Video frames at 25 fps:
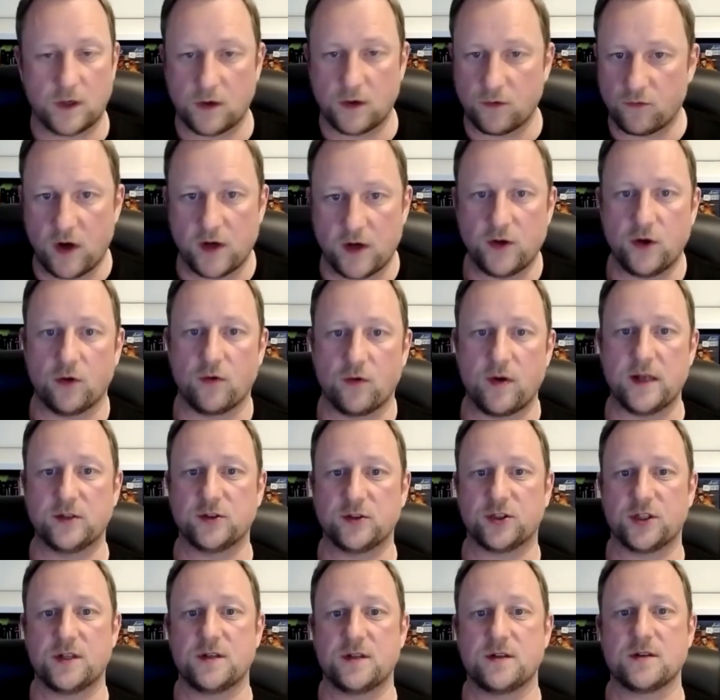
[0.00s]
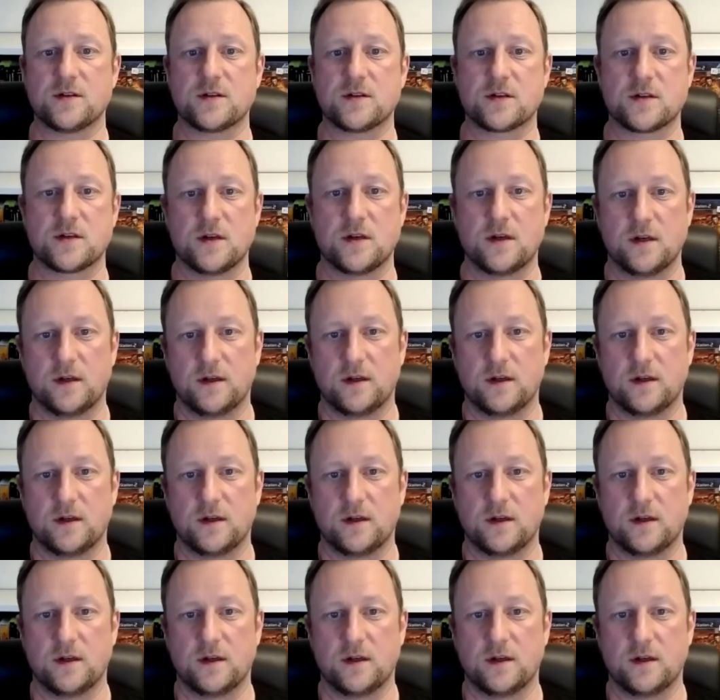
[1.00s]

Run your engines